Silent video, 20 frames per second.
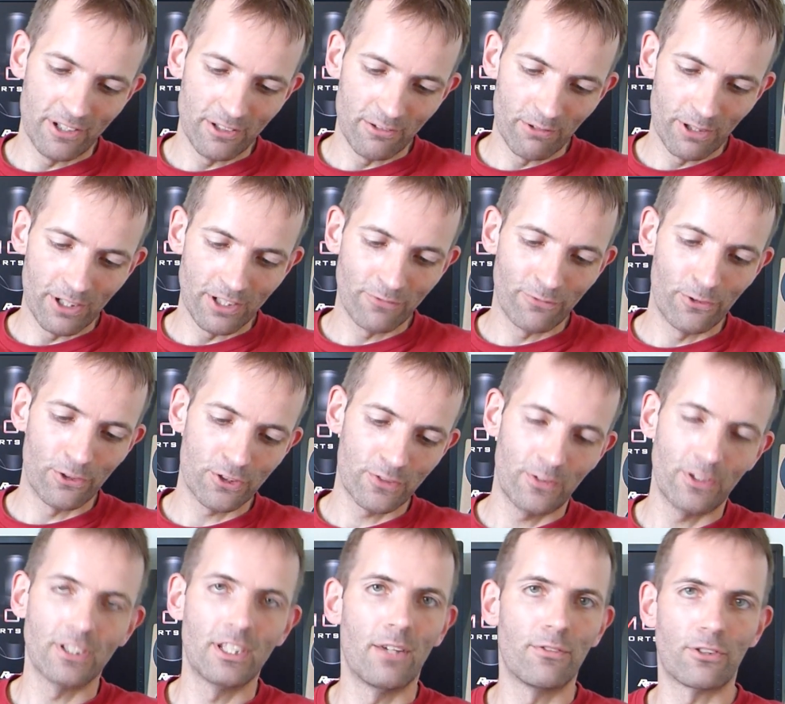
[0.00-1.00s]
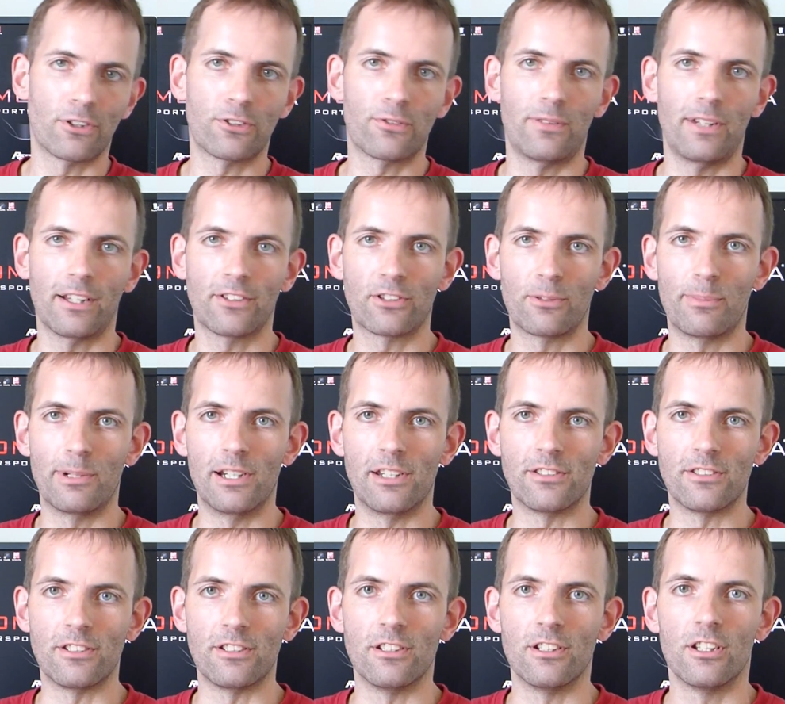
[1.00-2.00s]
Well, at first of all, it gives us
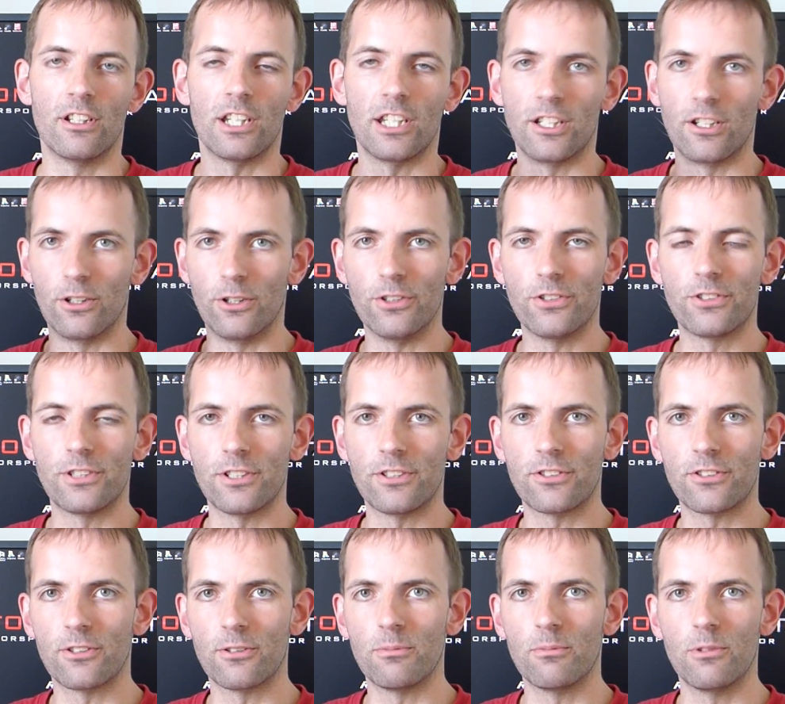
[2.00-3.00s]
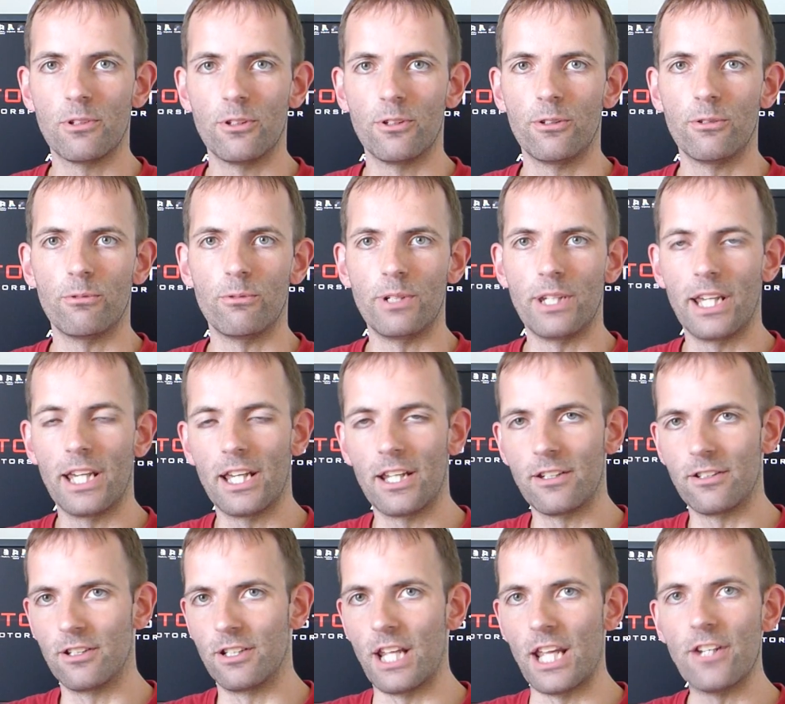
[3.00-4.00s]
flexibility. In the old system, we
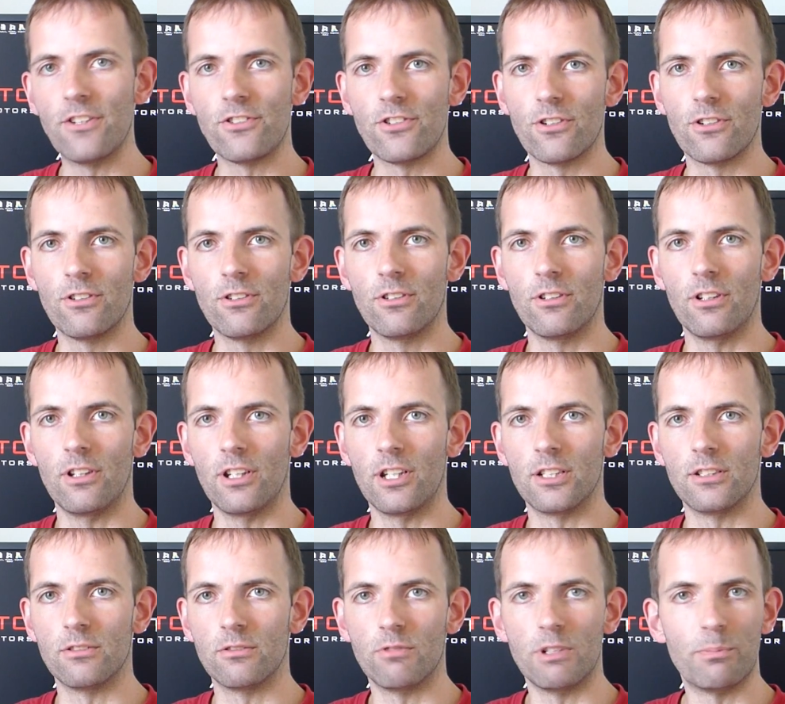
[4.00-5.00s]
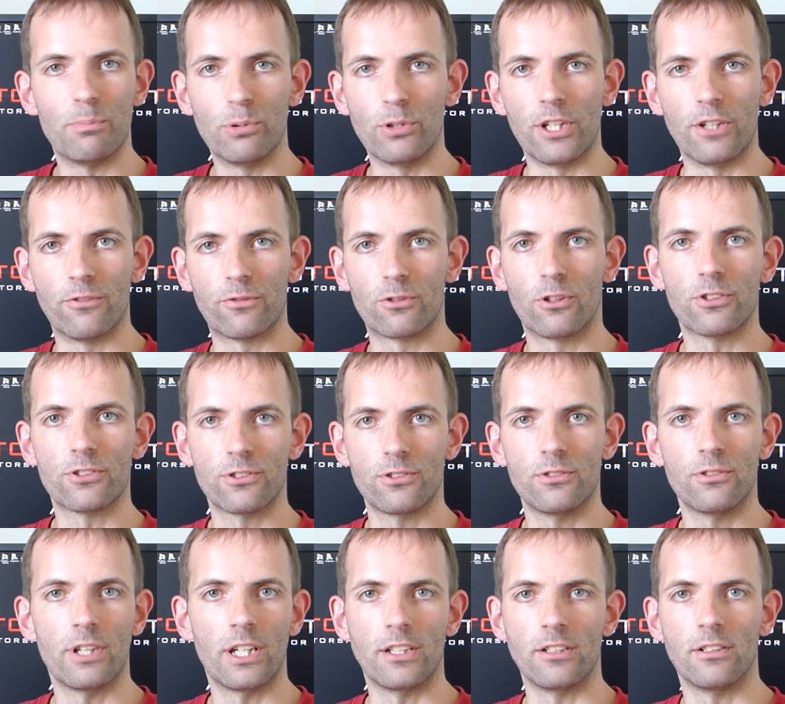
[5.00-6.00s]
had an engine and we put in
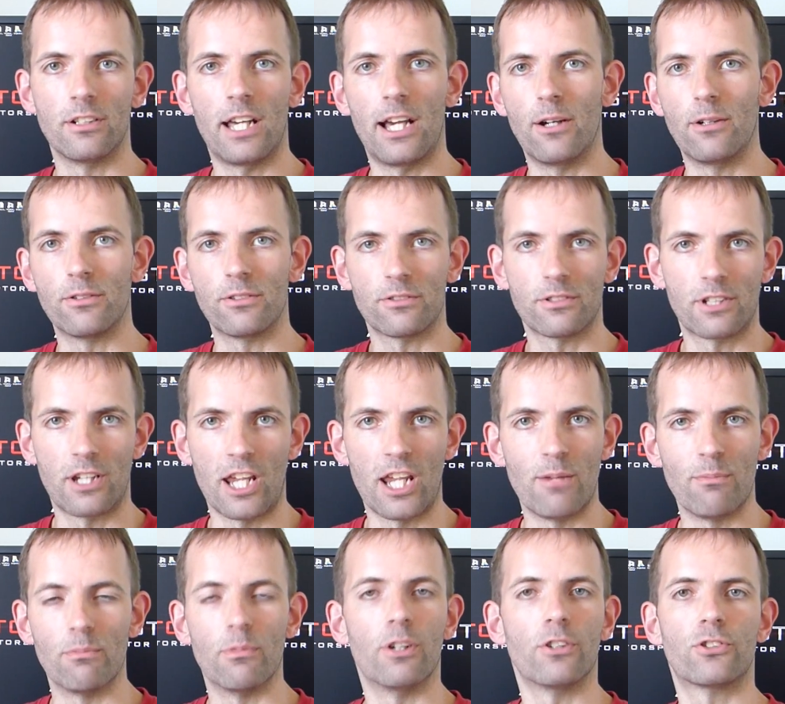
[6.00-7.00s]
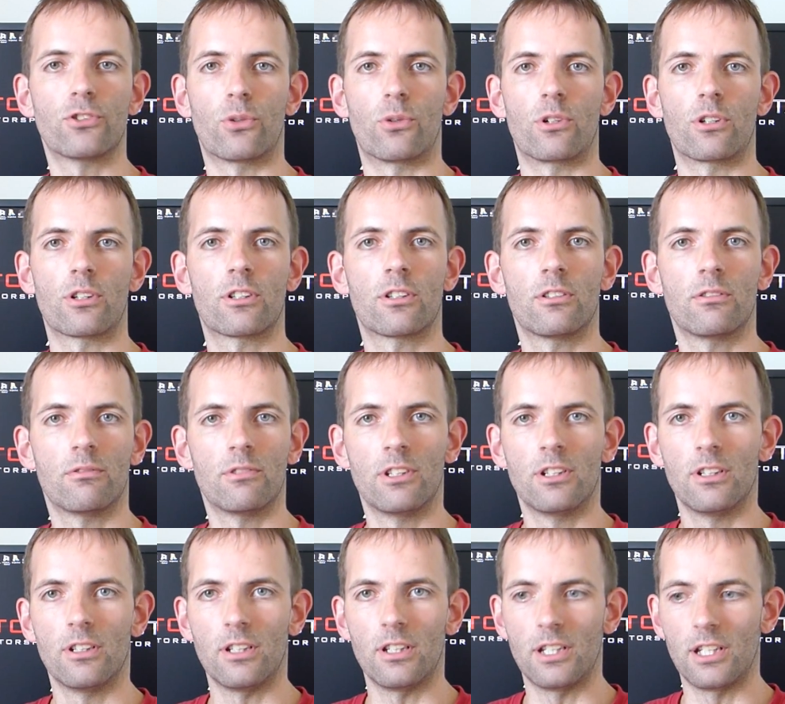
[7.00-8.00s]
throttle and out came a torque.
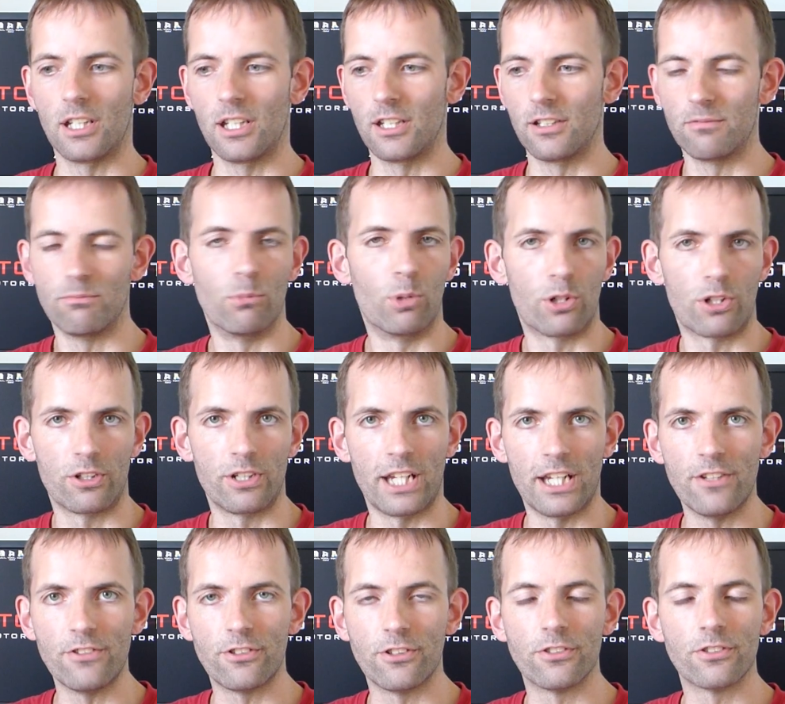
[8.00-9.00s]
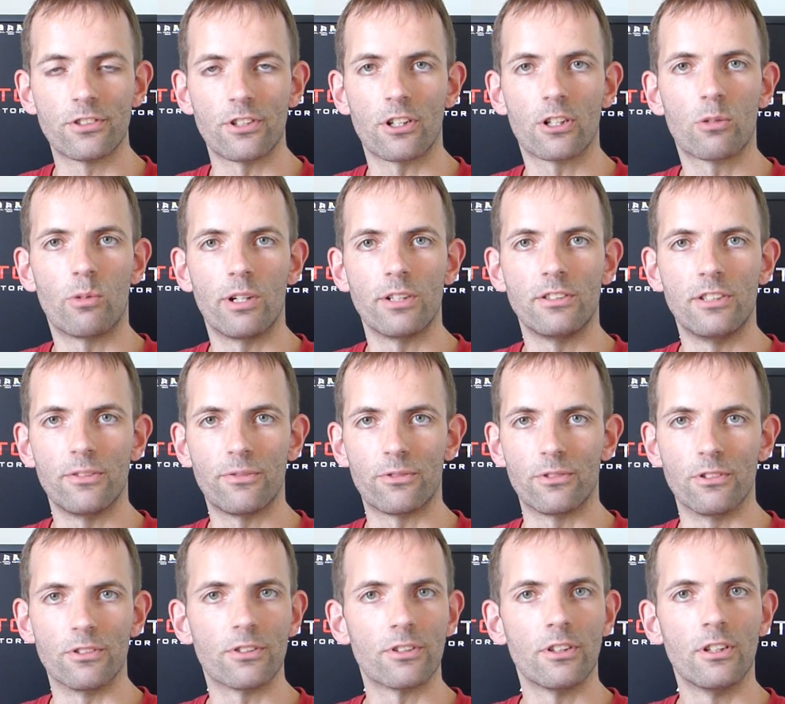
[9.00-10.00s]
And modern engines are quite
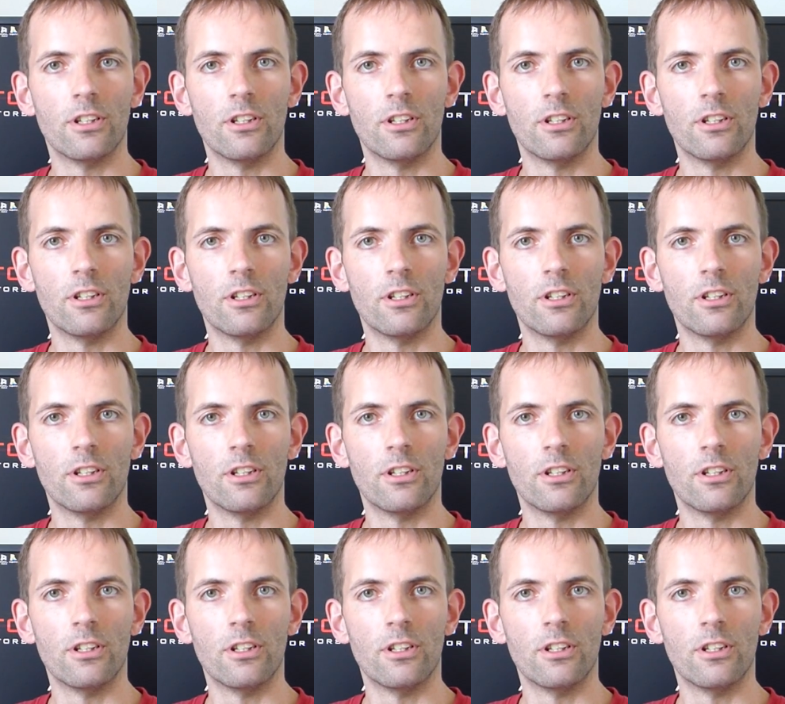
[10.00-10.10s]
different.